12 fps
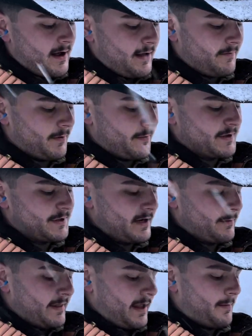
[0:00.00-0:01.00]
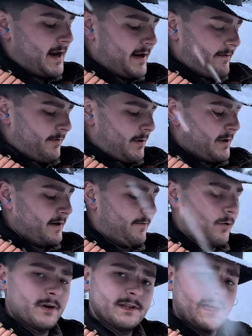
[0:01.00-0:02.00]
from the gentleman that made it from me
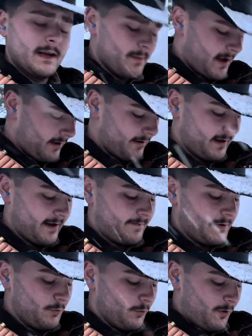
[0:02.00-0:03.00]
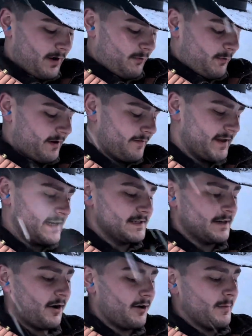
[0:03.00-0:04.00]
for his email. If you want one of these
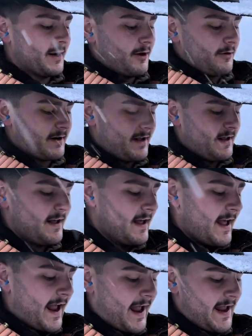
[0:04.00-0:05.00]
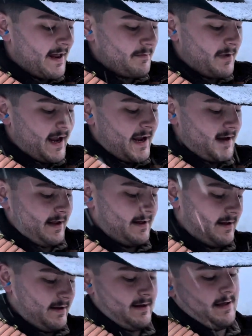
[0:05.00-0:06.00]
Herman Oak handmade,
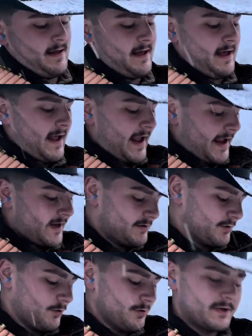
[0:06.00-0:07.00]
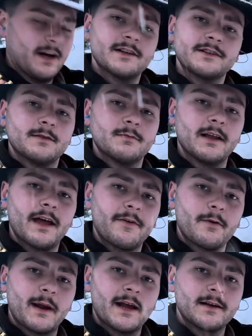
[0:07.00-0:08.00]
hand-tooled custom
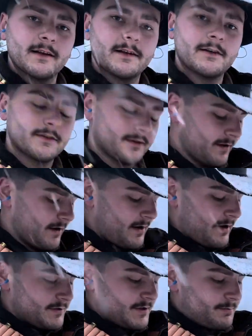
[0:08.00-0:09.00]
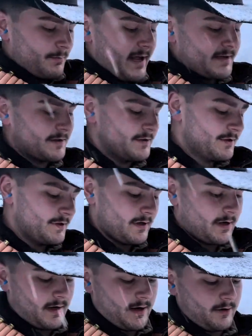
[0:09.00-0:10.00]
leather bandoliers, just message
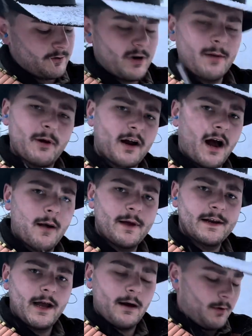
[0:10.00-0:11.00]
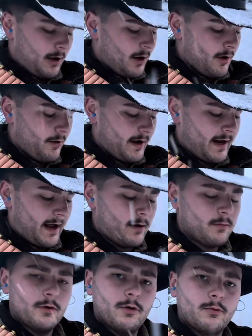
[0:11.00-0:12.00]
or drop a comment down below and I
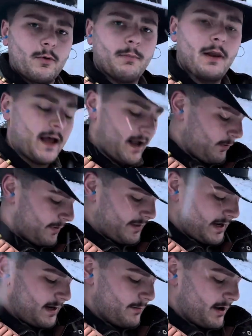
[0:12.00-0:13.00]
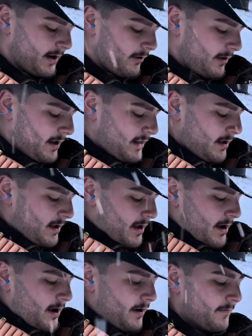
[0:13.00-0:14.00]
will reply with the email
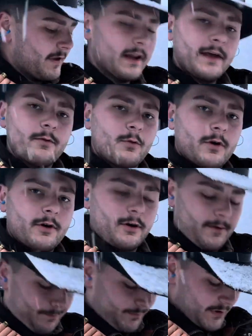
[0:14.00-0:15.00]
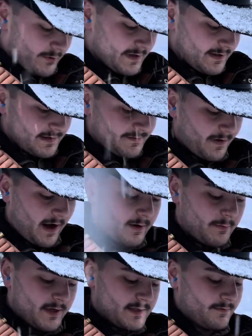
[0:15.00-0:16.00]
of the leather worker who did this fine
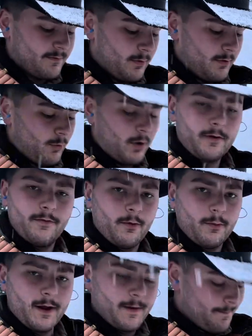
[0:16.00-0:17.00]
piece of work for me.